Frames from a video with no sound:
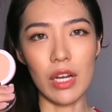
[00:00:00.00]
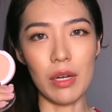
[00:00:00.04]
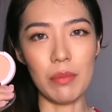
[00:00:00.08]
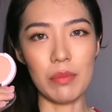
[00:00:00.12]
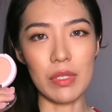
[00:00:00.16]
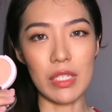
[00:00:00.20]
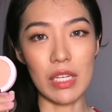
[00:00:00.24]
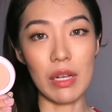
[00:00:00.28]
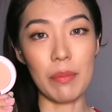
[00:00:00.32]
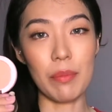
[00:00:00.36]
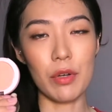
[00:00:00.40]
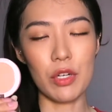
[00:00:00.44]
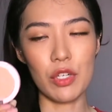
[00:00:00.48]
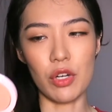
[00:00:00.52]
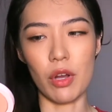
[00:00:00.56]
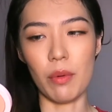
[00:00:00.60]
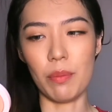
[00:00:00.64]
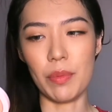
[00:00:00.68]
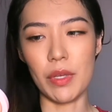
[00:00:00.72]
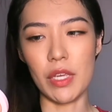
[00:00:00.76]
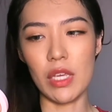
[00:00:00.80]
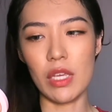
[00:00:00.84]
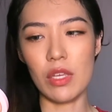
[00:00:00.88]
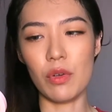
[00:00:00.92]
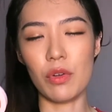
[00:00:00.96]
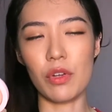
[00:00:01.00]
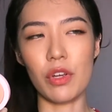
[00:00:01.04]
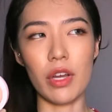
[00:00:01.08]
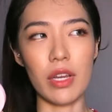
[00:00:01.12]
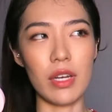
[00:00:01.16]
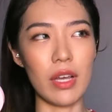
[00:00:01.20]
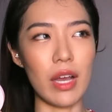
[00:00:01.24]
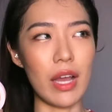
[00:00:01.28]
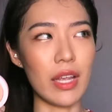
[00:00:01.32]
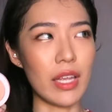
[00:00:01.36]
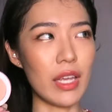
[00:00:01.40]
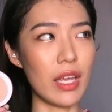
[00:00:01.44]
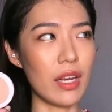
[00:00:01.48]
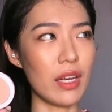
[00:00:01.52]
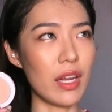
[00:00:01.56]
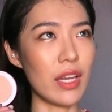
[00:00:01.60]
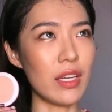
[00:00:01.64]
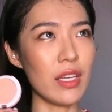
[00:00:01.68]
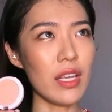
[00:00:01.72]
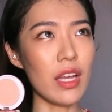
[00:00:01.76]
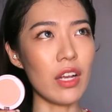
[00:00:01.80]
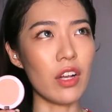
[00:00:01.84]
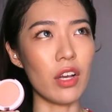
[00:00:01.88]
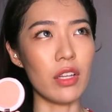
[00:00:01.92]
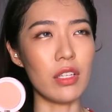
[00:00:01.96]
Singapore Shopee, you got, I
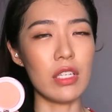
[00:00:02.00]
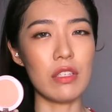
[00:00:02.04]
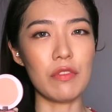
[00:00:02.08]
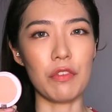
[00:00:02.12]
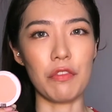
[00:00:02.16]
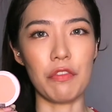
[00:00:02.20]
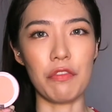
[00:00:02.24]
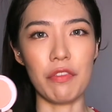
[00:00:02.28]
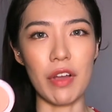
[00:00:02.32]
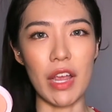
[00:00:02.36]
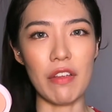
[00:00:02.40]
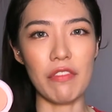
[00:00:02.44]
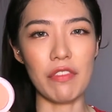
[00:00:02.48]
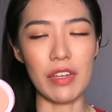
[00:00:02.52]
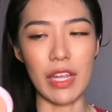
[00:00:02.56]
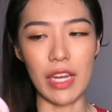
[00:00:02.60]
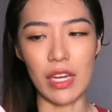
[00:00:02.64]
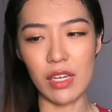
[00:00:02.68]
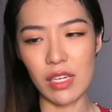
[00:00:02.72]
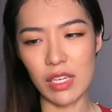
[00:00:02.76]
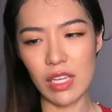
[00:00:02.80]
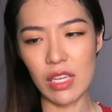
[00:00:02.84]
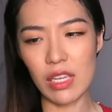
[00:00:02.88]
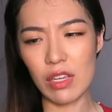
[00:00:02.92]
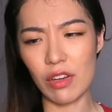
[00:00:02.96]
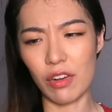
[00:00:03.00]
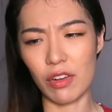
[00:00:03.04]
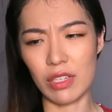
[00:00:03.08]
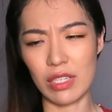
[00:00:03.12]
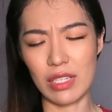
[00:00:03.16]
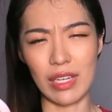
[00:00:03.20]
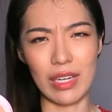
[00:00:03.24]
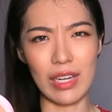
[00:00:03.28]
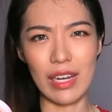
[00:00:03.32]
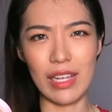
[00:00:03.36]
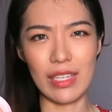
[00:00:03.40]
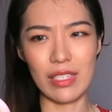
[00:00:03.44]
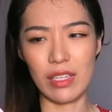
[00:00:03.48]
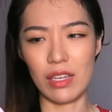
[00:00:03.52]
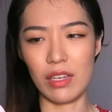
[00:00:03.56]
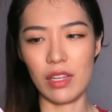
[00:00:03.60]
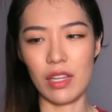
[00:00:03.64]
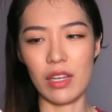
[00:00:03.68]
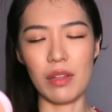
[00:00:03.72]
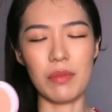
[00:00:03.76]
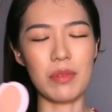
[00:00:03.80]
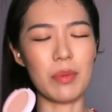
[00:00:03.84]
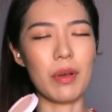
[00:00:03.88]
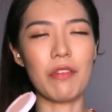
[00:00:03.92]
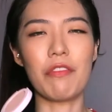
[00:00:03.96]
think I got this for $5.90 or slightly less than that.
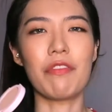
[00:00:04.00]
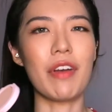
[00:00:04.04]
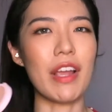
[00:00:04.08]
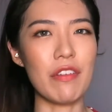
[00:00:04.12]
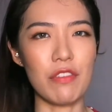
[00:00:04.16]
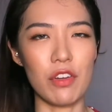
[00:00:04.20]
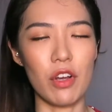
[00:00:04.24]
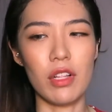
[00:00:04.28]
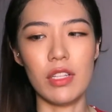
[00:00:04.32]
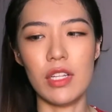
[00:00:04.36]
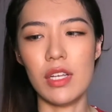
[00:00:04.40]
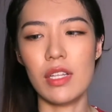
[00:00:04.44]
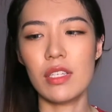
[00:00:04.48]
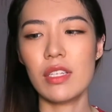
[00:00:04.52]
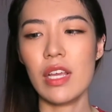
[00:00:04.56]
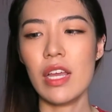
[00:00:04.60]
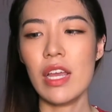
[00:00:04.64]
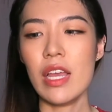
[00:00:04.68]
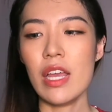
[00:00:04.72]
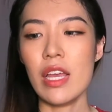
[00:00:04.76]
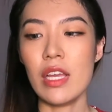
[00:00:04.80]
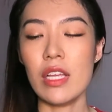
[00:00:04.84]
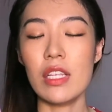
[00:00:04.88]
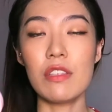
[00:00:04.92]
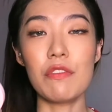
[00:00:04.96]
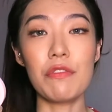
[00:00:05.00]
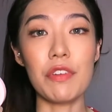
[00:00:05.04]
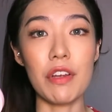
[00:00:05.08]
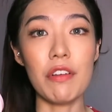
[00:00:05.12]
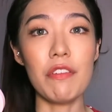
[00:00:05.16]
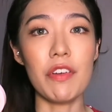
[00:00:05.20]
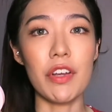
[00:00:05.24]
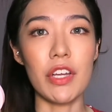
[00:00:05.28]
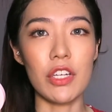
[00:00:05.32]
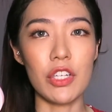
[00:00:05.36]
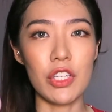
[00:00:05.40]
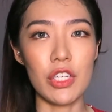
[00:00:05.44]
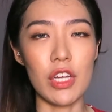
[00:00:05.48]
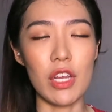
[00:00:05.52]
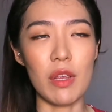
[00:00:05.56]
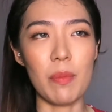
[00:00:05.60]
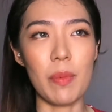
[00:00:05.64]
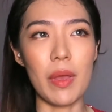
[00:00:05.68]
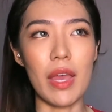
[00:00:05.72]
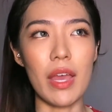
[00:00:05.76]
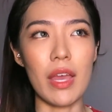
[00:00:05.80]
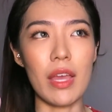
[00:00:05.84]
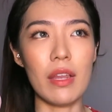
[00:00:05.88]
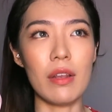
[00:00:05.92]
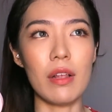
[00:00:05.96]
It's about $5. It's very cheap,
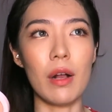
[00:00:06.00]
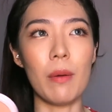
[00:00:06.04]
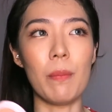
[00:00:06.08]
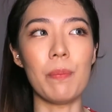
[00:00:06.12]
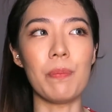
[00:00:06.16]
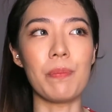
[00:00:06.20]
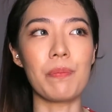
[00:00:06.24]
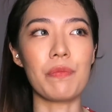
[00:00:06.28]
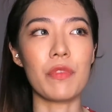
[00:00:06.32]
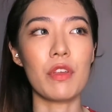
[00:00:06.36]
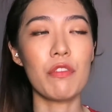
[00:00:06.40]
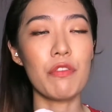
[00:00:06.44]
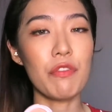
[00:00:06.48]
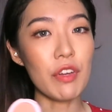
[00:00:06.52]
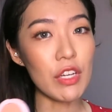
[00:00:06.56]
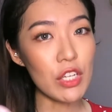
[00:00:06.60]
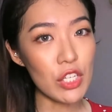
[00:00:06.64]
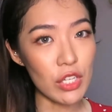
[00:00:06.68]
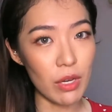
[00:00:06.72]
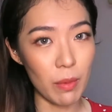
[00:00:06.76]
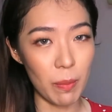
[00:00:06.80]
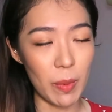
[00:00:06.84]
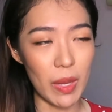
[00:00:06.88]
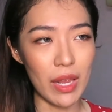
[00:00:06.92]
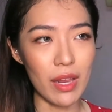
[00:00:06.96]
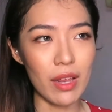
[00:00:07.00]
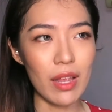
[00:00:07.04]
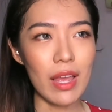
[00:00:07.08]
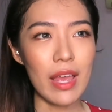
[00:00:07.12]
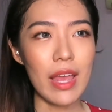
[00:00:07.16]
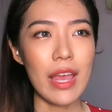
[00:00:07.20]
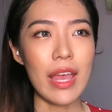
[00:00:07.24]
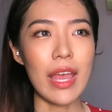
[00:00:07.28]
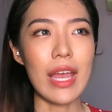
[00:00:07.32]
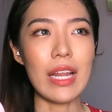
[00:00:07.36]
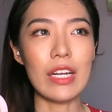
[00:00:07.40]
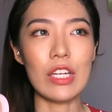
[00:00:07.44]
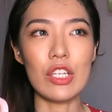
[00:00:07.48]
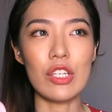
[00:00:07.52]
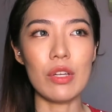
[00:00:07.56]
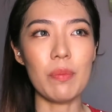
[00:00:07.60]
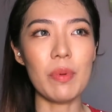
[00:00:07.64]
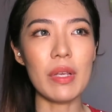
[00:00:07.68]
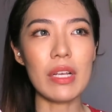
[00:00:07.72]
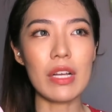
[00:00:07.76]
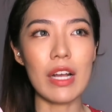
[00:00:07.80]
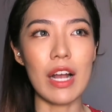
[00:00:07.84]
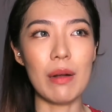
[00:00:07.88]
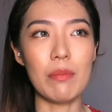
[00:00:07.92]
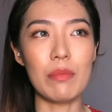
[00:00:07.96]
and free shipping, and the
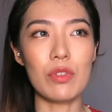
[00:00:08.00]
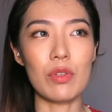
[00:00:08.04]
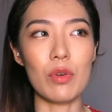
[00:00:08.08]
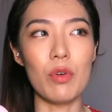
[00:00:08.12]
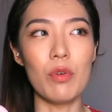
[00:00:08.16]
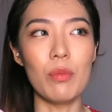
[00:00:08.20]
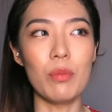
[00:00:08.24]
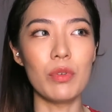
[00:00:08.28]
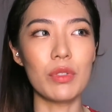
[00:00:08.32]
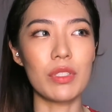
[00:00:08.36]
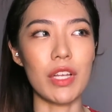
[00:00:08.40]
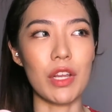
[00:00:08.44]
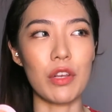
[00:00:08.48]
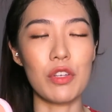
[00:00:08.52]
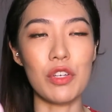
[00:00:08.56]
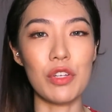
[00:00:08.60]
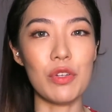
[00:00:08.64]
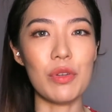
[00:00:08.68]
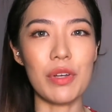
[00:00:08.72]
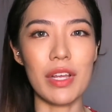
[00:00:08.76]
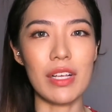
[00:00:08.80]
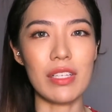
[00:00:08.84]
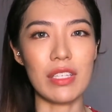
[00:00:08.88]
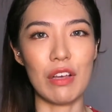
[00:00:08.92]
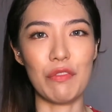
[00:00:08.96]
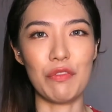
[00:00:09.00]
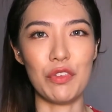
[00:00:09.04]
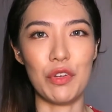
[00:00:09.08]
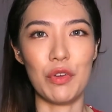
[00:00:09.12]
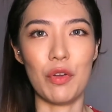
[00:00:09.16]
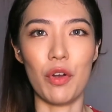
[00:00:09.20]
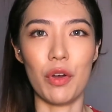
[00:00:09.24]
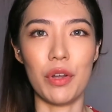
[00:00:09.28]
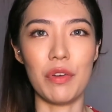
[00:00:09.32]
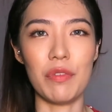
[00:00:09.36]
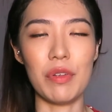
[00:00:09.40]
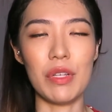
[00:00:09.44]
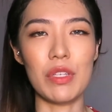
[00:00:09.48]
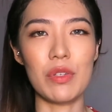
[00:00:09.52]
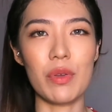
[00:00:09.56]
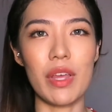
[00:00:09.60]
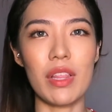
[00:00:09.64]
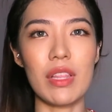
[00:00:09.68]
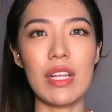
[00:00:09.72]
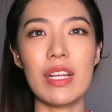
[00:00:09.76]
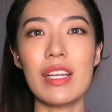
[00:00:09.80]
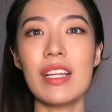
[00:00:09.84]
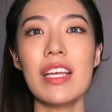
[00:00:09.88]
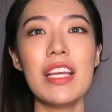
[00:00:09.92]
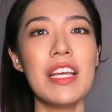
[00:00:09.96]
shipping comes almost like 2 days after you order it. So I
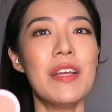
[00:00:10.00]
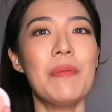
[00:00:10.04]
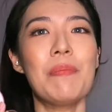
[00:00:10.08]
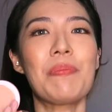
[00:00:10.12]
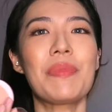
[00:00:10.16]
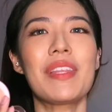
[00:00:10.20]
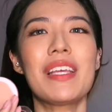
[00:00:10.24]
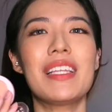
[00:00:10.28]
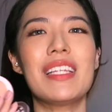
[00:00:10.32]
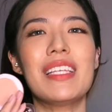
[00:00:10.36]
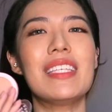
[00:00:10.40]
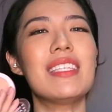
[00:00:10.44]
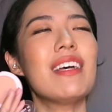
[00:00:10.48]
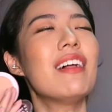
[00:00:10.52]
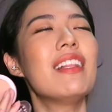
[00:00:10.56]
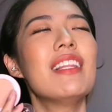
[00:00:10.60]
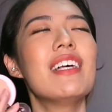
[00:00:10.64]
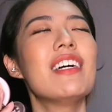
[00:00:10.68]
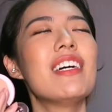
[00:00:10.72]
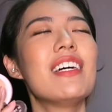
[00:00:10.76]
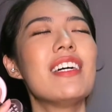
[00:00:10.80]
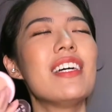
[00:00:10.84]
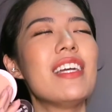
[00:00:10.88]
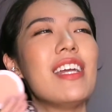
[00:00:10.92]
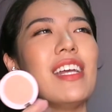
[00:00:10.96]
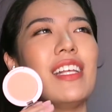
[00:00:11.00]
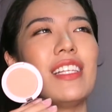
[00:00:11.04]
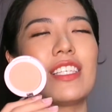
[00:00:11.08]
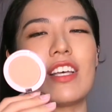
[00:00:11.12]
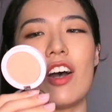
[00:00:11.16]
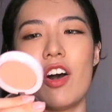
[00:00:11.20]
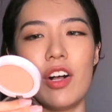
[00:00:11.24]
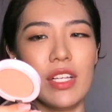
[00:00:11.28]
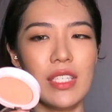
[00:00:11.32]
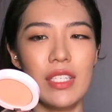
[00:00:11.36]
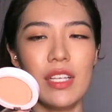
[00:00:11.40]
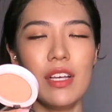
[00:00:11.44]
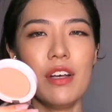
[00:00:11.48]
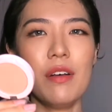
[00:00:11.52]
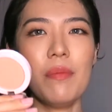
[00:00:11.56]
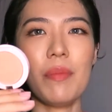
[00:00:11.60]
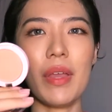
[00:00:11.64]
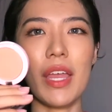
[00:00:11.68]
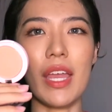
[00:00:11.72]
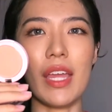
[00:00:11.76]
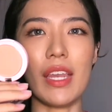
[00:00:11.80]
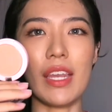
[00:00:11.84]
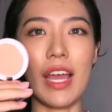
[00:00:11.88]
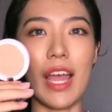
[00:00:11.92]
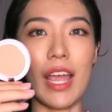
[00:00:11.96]
think the seller is awesome,
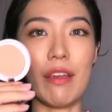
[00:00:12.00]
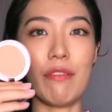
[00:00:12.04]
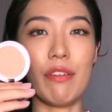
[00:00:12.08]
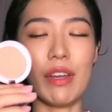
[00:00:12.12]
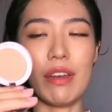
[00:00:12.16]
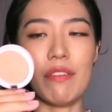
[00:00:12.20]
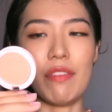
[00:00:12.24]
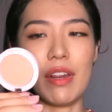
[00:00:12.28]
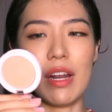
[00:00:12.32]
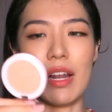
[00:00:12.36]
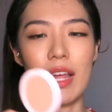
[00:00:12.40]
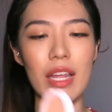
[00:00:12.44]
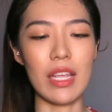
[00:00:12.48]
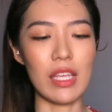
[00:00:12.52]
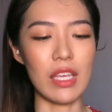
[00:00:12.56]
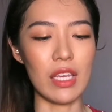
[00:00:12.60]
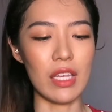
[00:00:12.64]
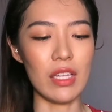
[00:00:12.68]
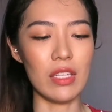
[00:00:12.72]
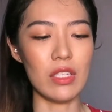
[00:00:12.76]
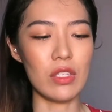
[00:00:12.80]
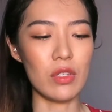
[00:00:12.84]
and I really like it.